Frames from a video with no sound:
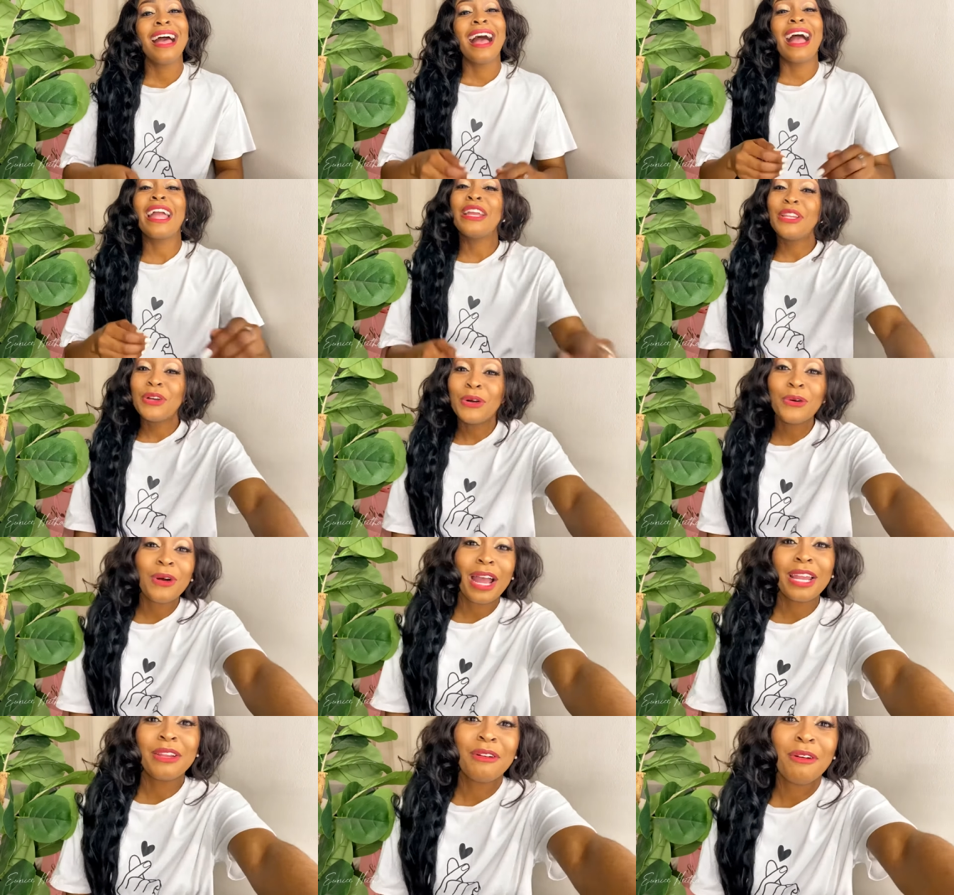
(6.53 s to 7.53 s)
I know,
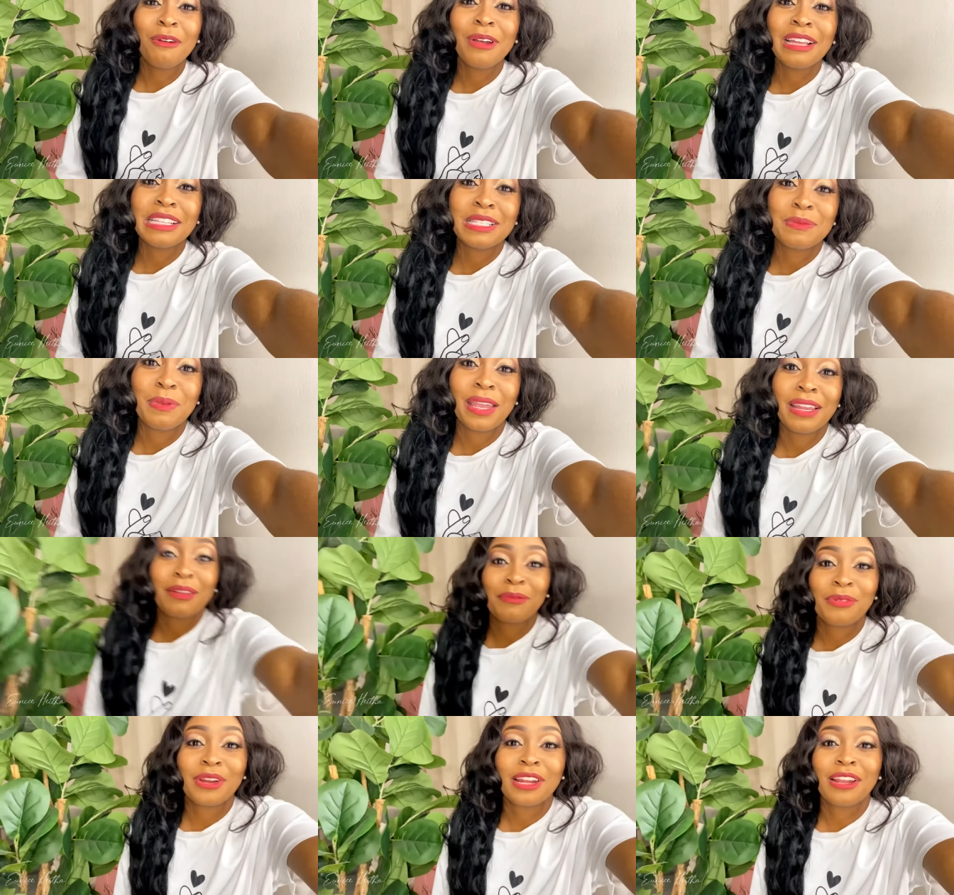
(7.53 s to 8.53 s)
I know it's been
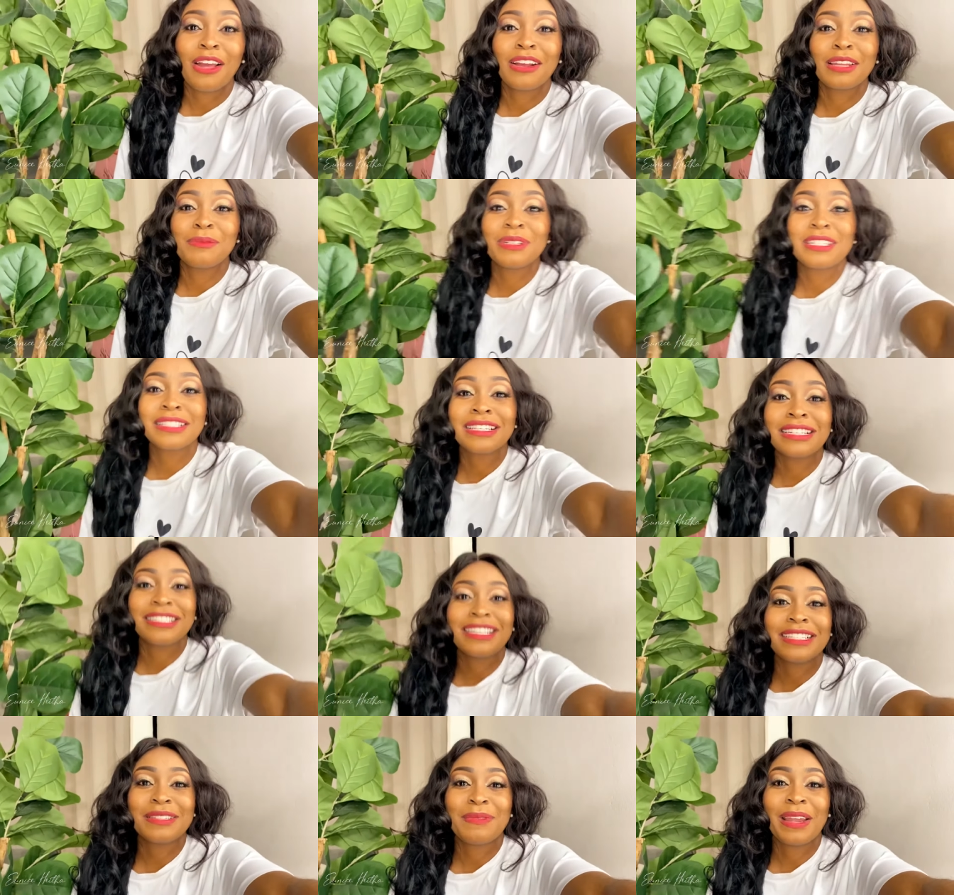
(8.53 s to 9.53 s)
pretty long. Let me just
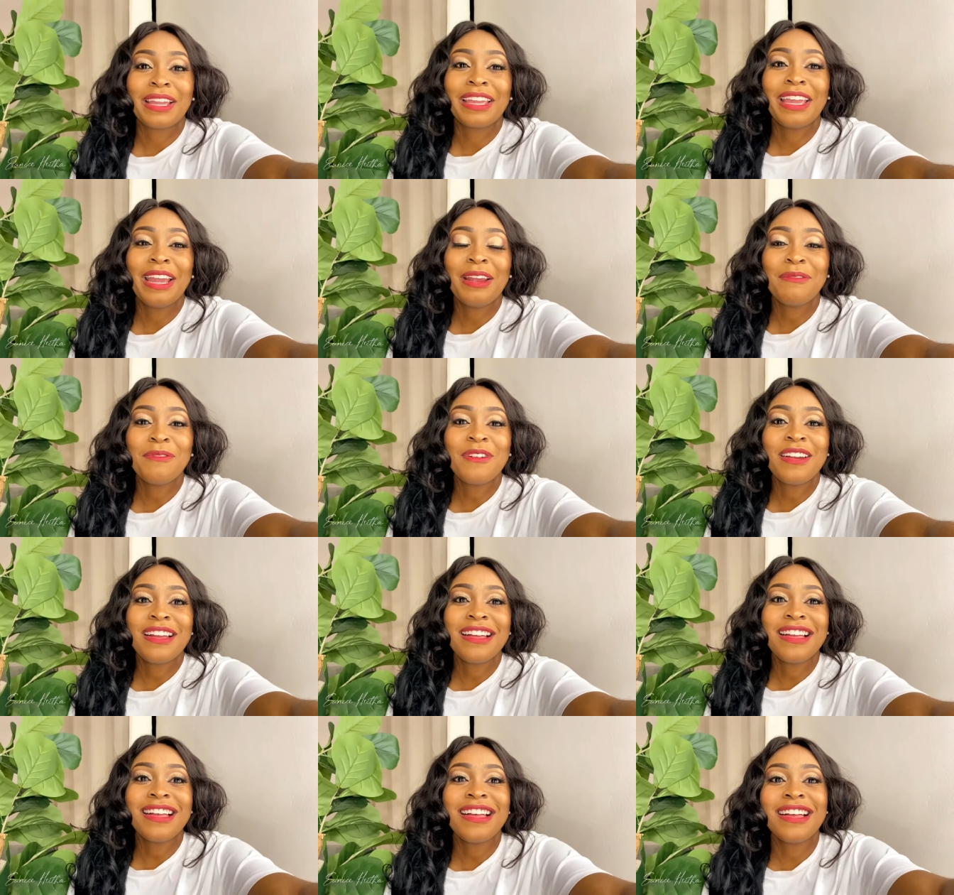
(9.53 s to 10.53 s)
adjust my
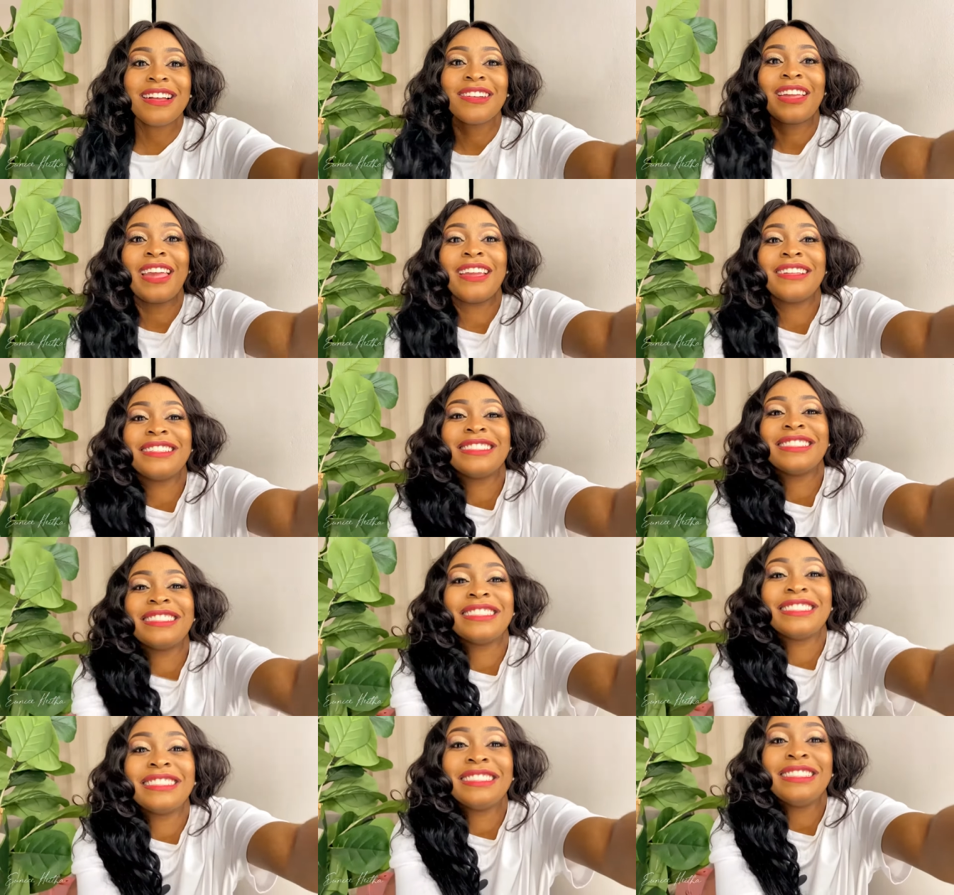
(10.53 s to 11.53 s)
camera. Okay,
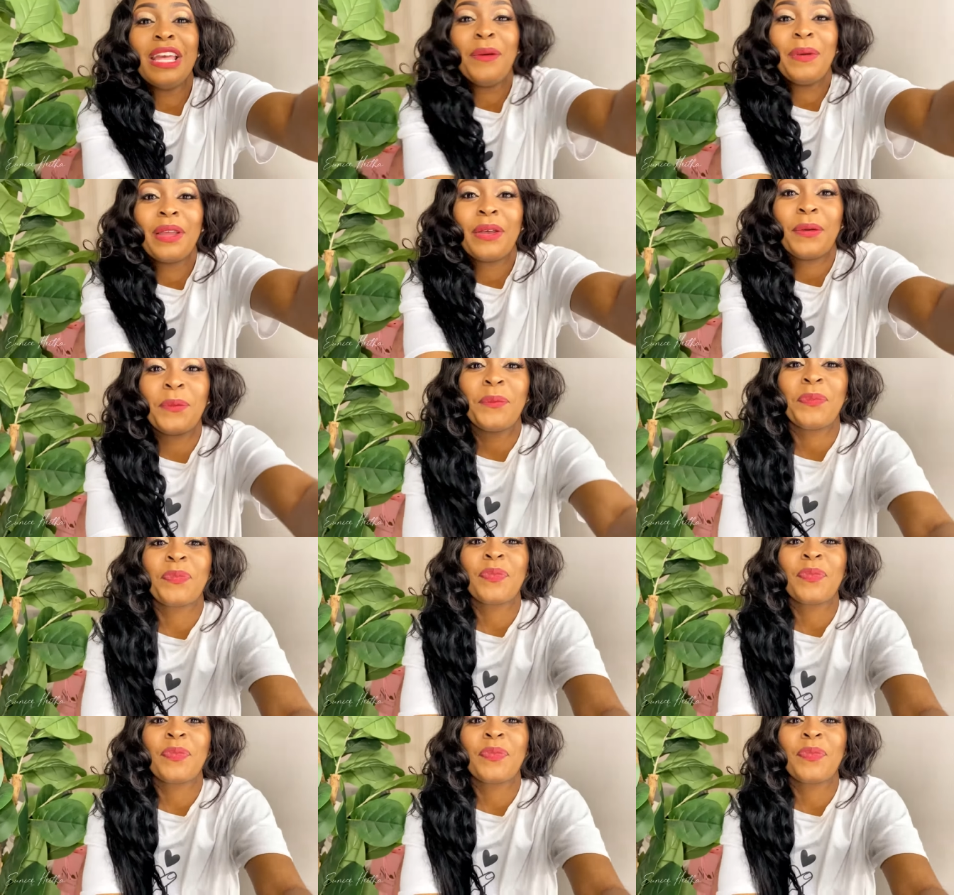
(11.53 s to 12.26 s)
there we go.